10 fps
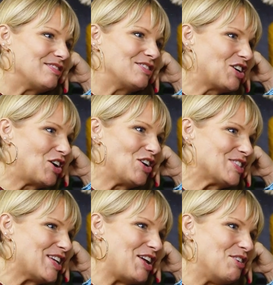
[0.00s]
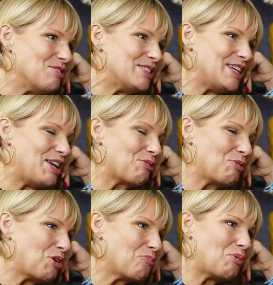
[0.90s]
girls that you see
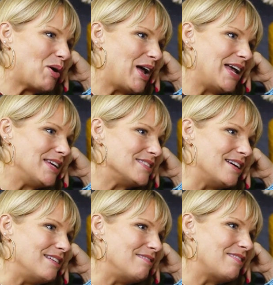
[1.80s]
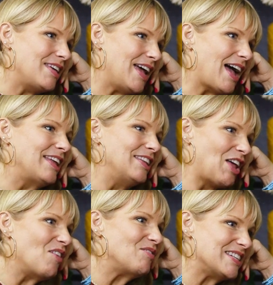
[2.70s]
through your boys and think, I'd
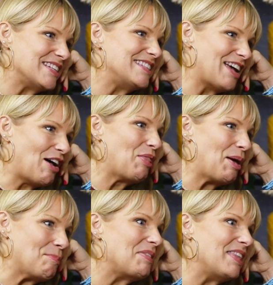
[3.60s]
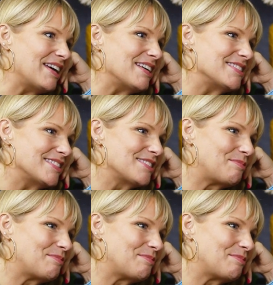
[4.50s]
love to tell them this?